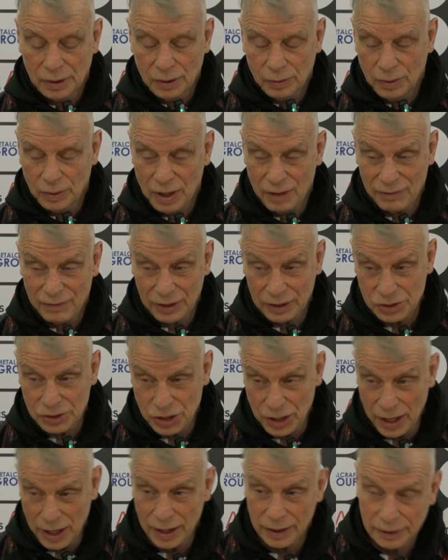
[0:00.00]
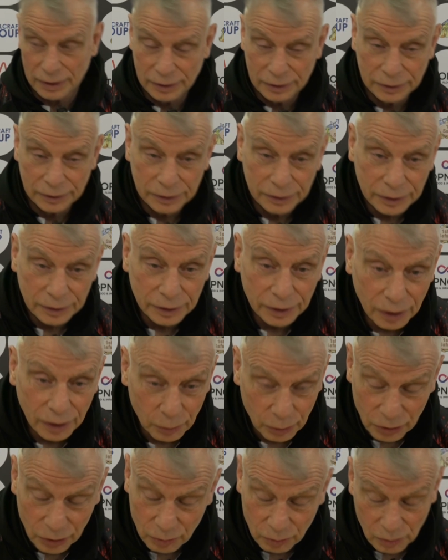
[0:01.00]
we have had a chat
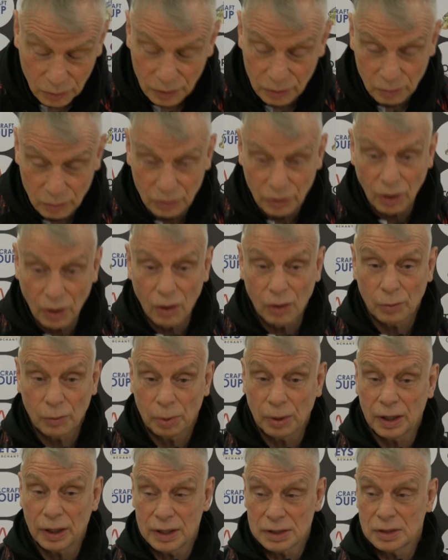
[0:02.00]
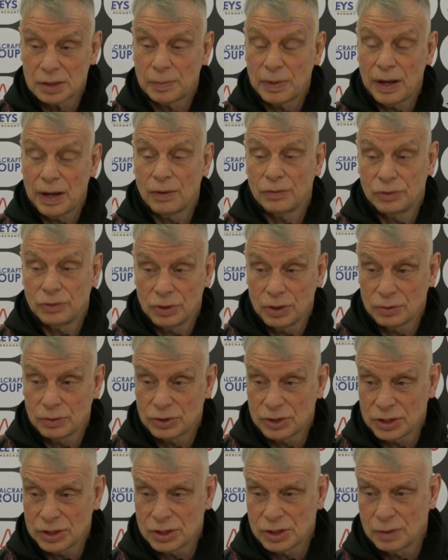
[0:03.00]
with all the players about the new
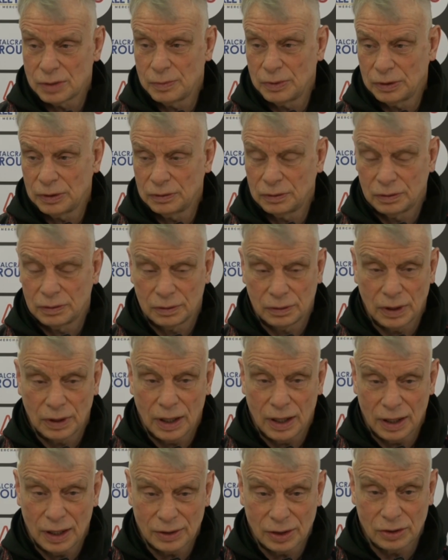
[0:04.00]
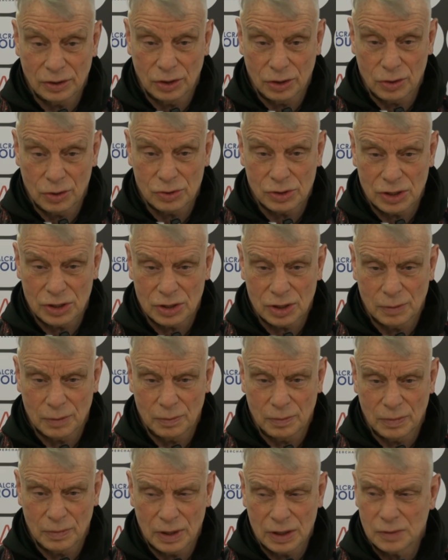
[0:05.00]
system, and I think the new
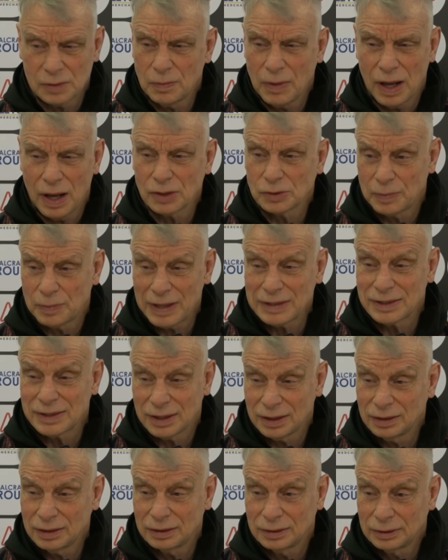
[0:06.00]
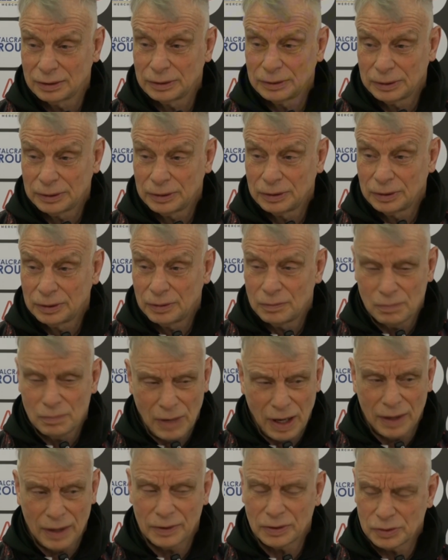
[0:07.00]
system is miles better.
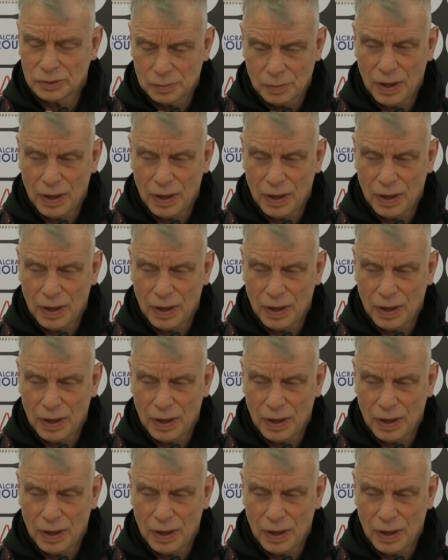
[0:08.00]
Miles